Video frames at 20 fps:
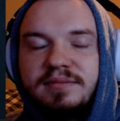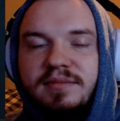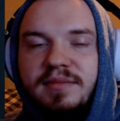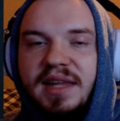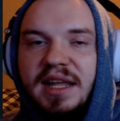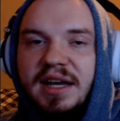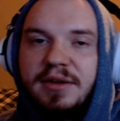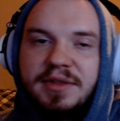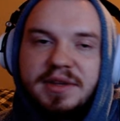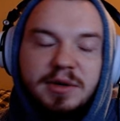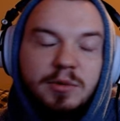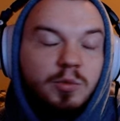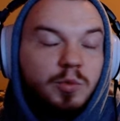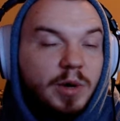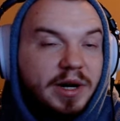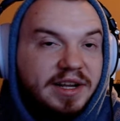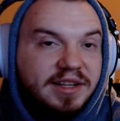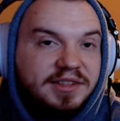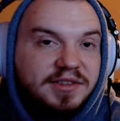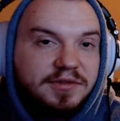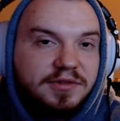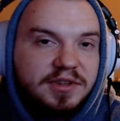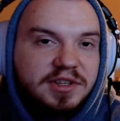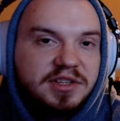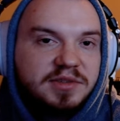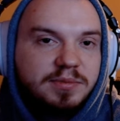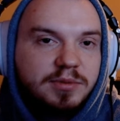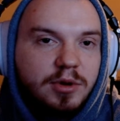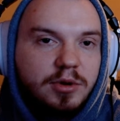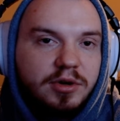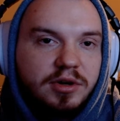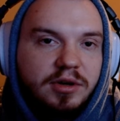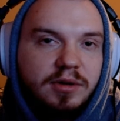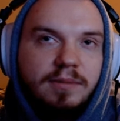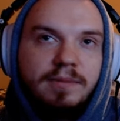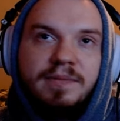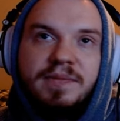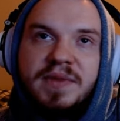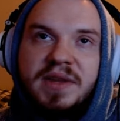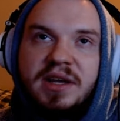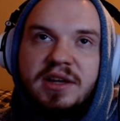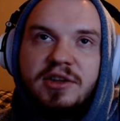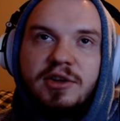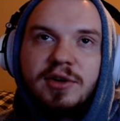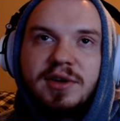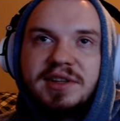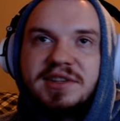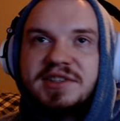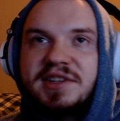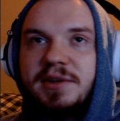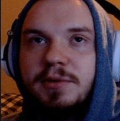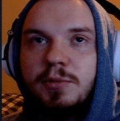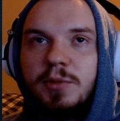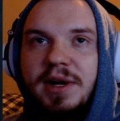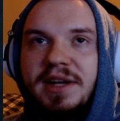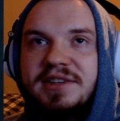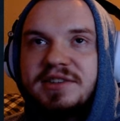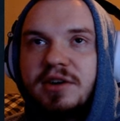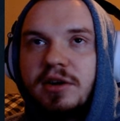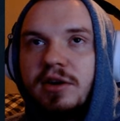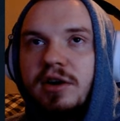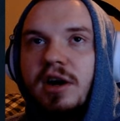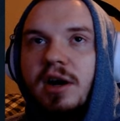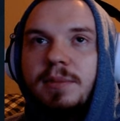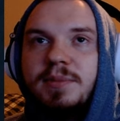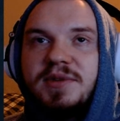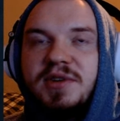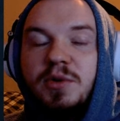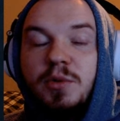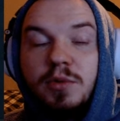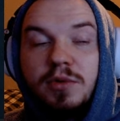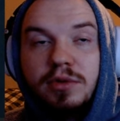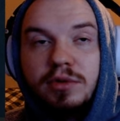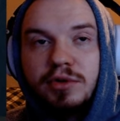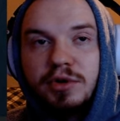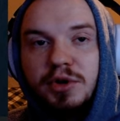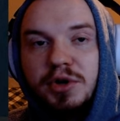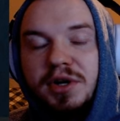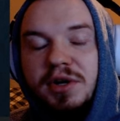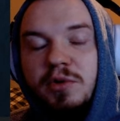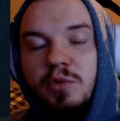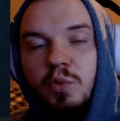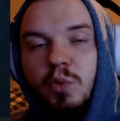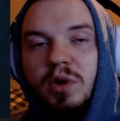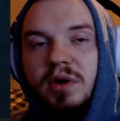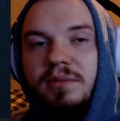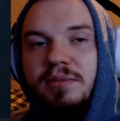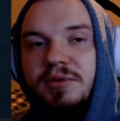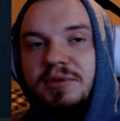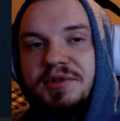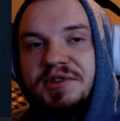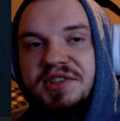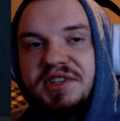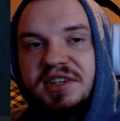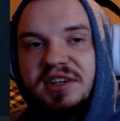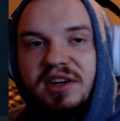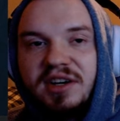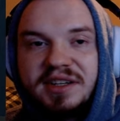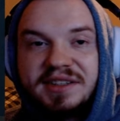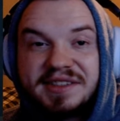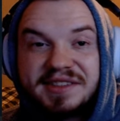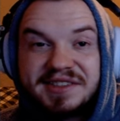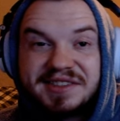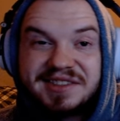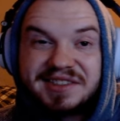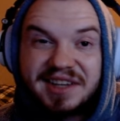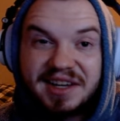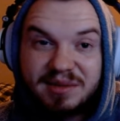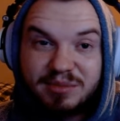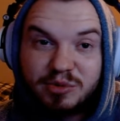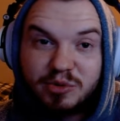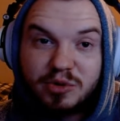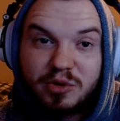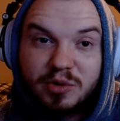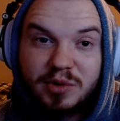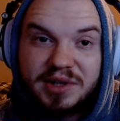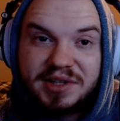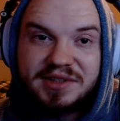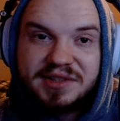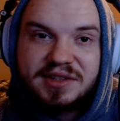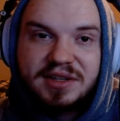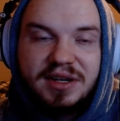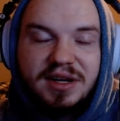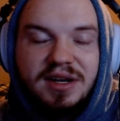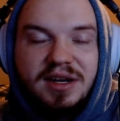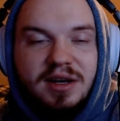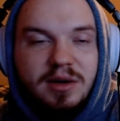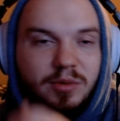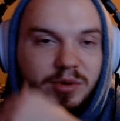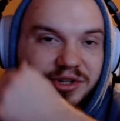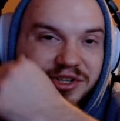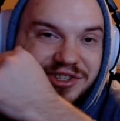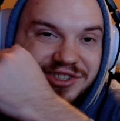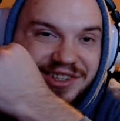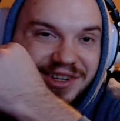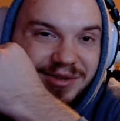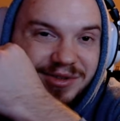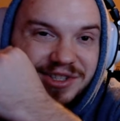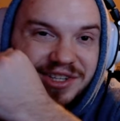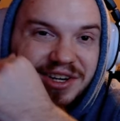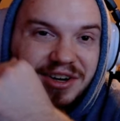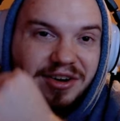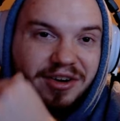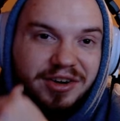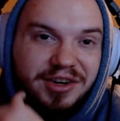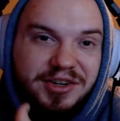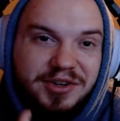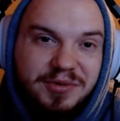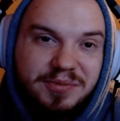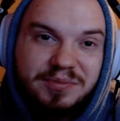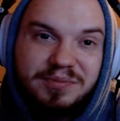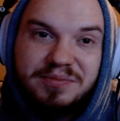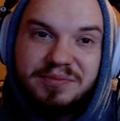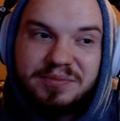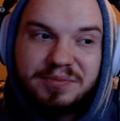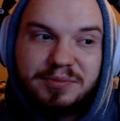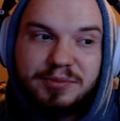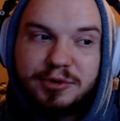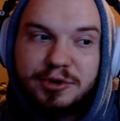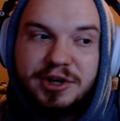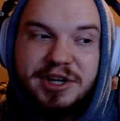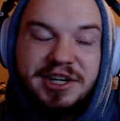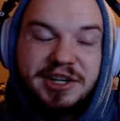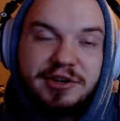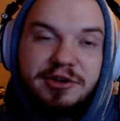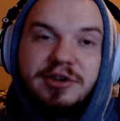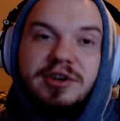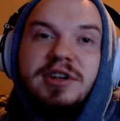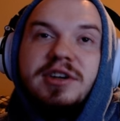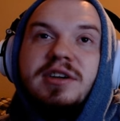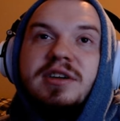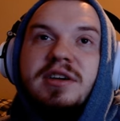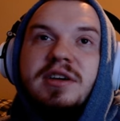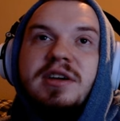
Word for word: Now, the rates for this protocol you can see rates are up to 31% on stablecoins, which is, I would say, argue pretty good